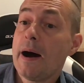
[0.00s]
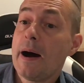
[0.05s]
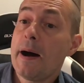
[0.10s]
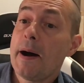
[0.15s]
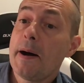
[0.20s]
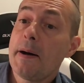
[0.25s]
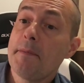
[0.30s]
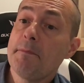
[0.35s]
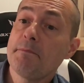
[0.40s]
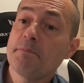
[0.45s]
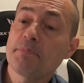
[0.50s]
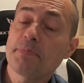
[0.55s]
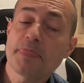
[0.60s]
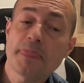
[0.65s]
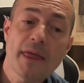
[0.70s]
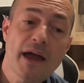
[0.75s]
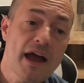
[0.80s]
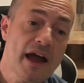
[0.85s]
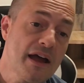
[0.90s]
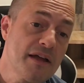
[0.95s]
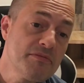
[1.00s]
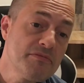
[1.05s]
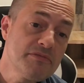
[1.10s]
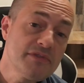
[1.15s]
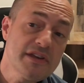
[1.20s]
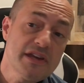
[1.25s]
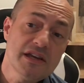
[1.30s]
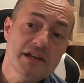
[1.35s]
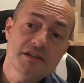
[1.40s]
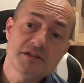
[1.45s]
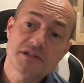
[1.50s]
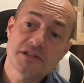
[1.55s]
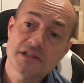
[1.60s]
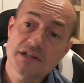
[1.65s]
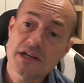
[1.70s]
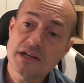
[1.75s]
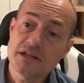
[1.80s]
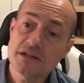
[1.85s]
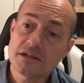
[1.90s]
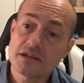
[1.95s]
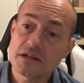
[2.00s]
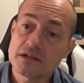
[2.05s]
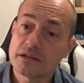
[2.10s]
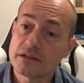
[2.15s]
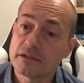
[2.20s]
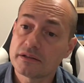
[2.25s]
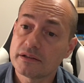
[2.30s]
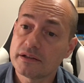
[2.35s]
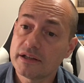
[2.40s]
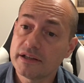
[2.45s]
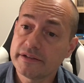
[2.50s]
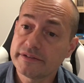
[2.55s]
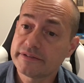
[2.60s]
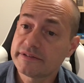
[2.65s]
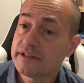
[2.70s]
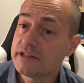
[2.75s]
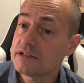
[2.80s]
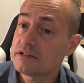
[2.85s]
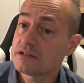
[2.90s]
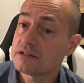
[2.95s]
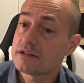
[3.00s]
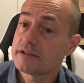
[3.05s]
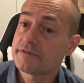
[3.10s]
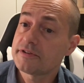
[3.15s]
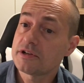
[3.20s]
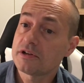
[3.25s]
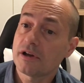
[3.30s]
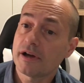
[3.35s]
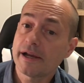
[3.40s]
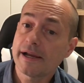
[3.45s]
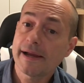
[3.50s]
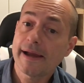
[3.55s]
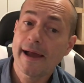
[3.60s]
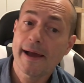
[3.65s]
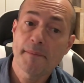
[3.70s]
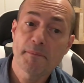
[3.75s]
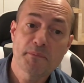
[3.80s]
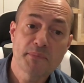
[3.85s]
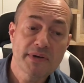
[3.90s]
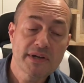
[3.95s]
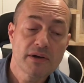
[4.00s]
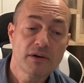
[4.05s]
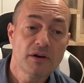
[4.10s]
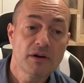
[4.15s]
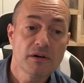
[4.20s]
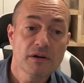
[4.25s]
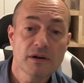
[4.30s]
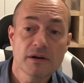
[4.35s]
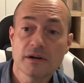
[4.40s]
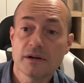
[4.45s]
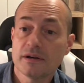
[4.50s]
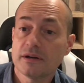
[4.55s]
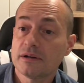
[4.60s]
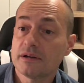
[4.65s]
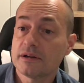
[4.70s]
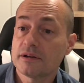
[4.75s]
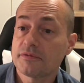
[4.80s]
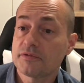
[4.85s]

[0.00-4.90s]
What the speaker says: And it's decent. It's decent if you like campy horror.